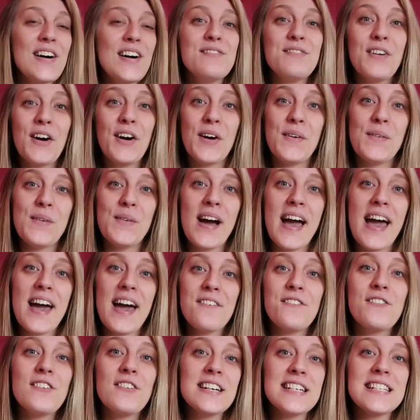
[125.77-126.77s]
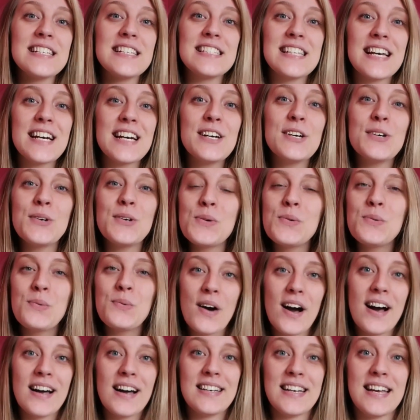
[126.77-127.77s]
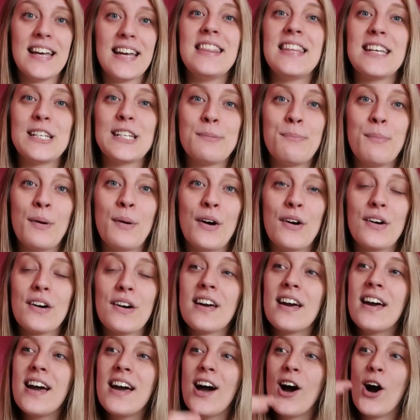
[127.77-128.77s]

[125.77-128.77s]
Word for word: wrote every single word in this book.